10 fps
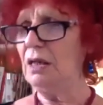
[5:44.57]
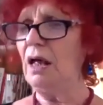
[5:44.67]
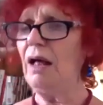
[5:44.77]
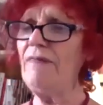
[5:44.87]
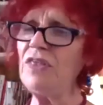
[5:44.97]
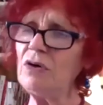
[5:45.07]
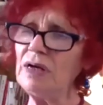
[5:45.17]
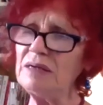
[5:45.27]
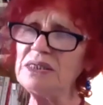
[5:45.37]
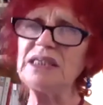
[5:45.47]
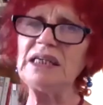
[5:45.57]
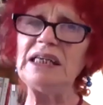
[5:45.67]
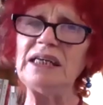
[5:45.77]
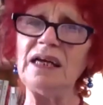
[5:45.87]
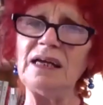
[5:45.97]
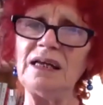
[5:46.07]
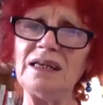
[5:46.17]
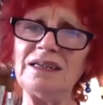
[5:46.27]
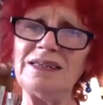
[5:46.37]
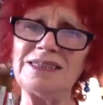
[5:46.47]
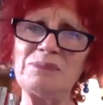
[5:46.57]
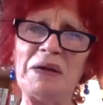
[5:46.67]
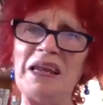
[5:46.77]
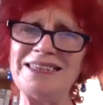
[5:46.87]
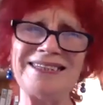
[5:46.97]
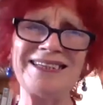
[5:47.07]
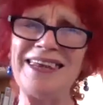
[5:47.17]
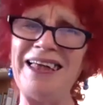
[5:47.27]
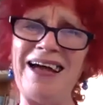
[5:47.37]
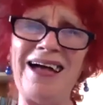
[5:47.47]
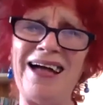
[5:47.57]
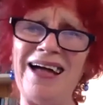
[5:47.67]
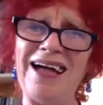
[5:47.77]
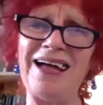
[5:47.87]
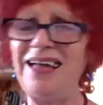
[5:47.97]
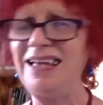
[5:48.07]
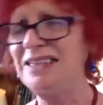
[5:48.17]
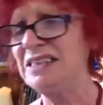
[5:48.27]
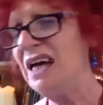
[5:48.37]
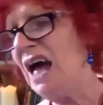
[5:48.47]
And though I'm still in England's pleasant land,